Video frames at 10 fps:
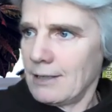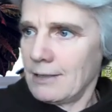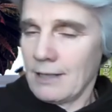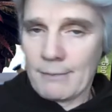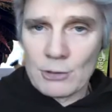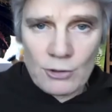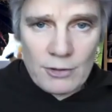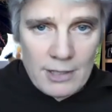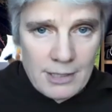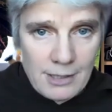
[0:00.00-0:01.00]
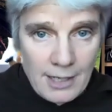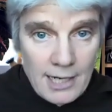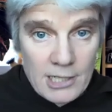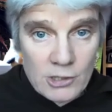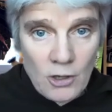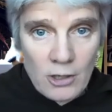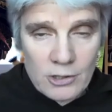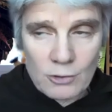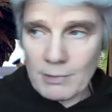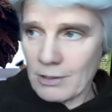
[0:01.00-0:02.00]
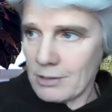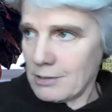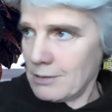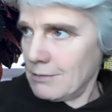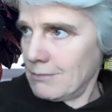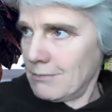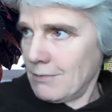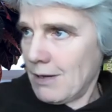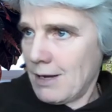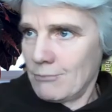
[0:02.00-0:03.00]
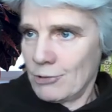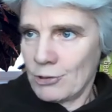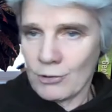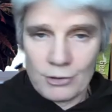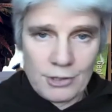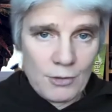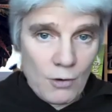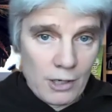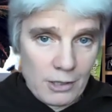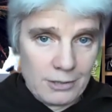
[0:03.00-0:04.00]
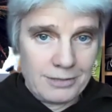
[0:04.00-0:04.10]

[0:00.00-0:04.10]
I'm sorry I shocked you because I'm sure you are.